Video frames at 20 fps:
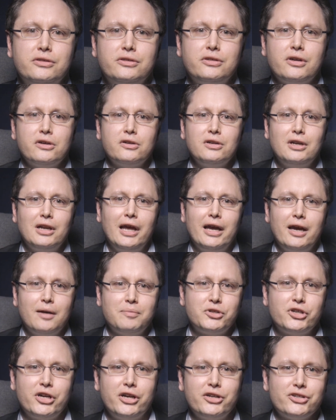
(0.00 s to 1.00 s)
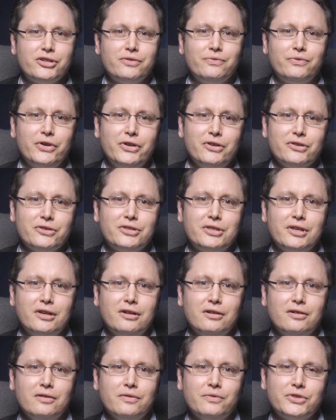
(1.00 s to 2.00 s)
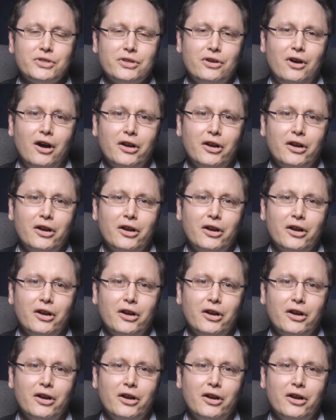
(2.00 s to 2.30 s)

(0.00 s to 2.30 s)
don't lay up treasure for yourselves